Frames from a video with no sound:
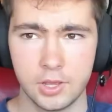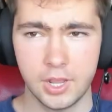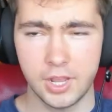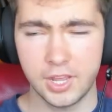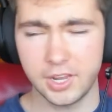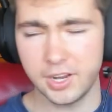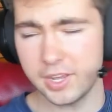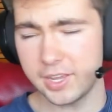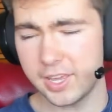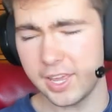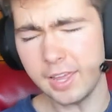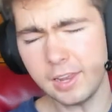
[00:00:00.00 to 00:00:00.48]

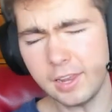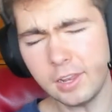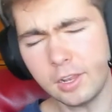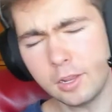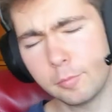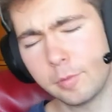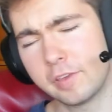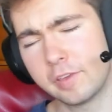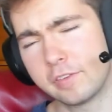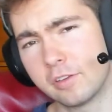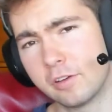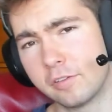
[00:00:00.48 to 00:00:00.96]
And I can't let
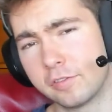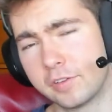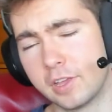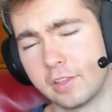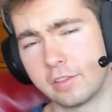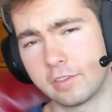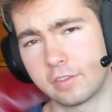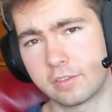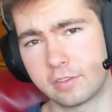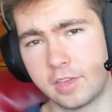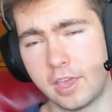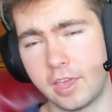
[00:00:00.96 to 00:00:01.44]
myself get
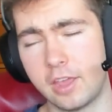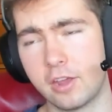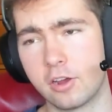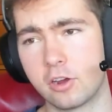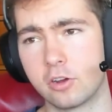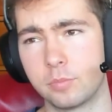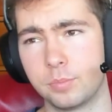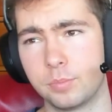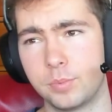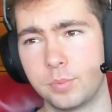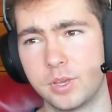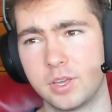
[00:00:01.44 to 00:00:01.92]

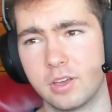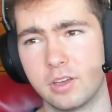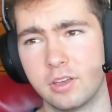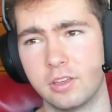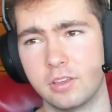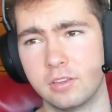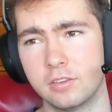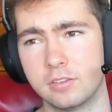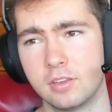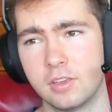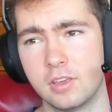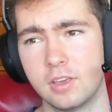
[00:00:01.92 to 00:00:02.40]
scared
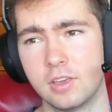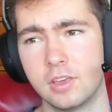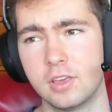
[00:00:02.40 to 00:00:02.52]
because